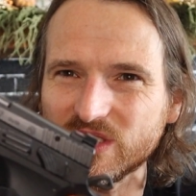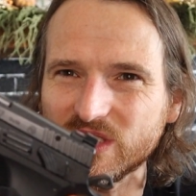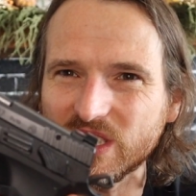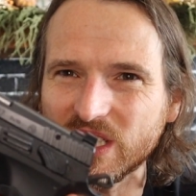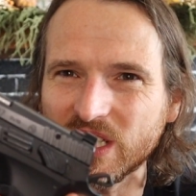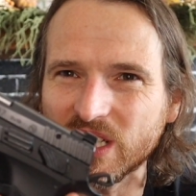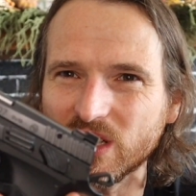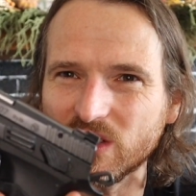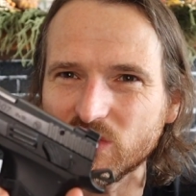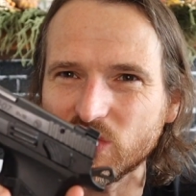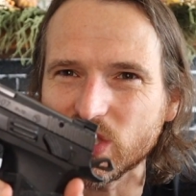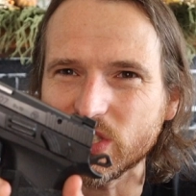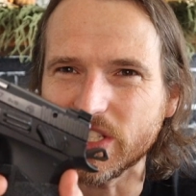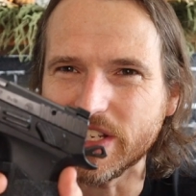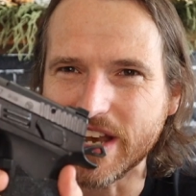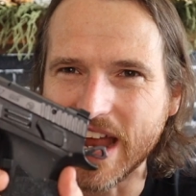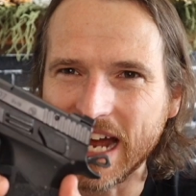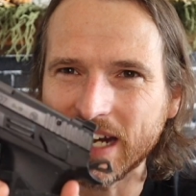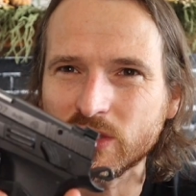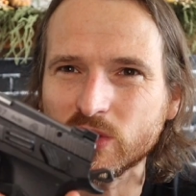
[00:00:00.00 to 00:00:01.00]
you know, just
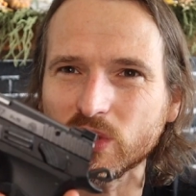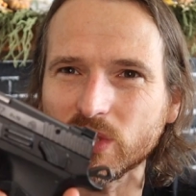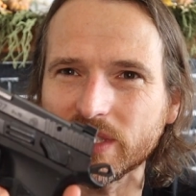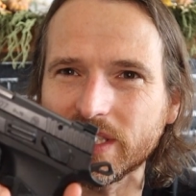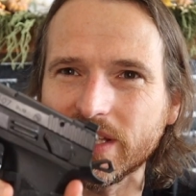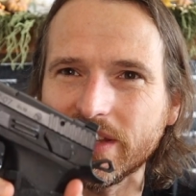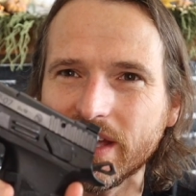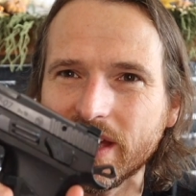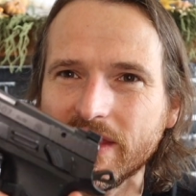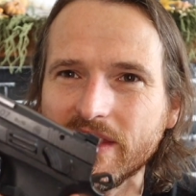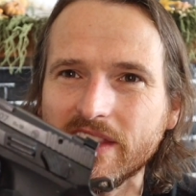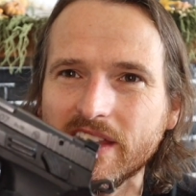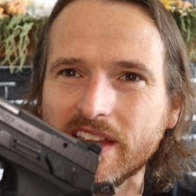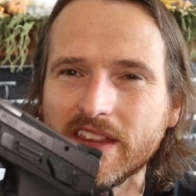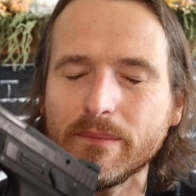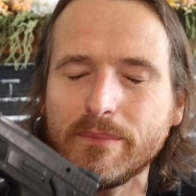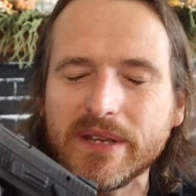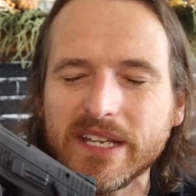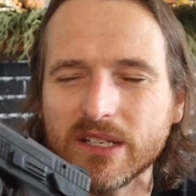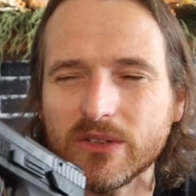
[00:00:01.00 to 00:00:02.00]
naturally than
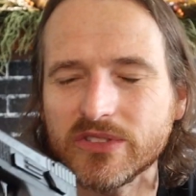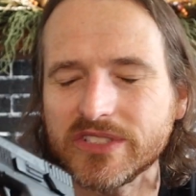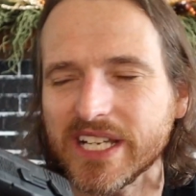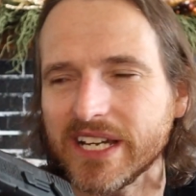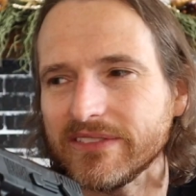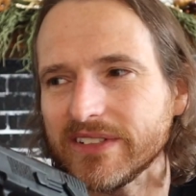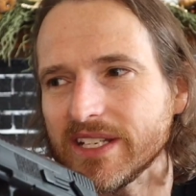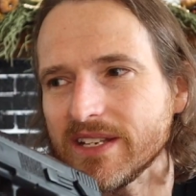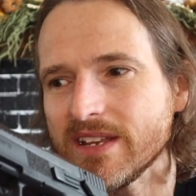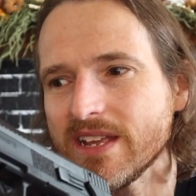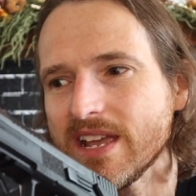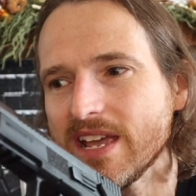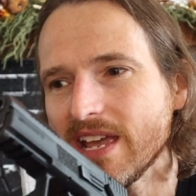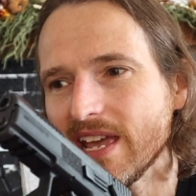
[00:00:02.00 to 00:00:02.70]
the P-07.